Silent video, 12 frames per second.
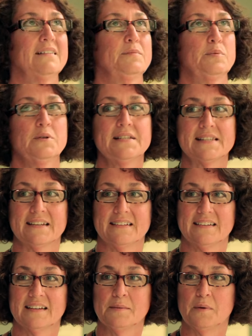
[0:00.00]
Prison?
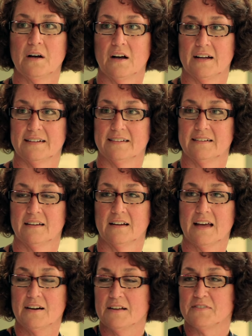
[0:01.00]
Come on.
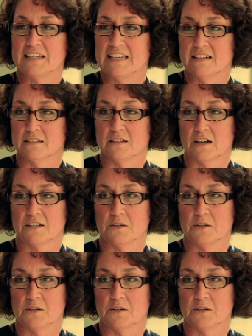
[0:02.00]
I don't have a key to lock